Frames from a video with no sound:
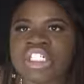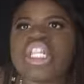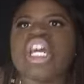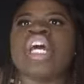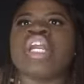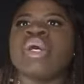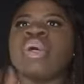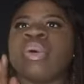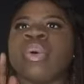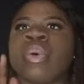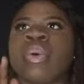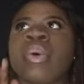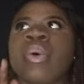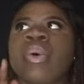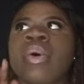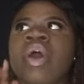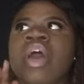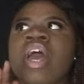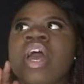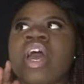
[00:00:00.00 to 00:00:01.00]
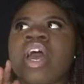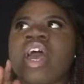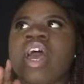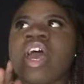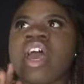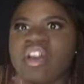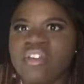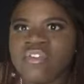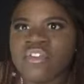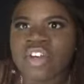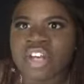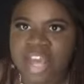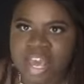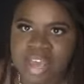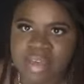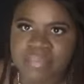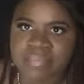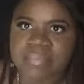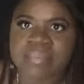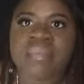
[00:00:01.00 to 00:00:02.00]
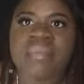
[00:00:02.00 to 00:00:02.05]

Channel every day.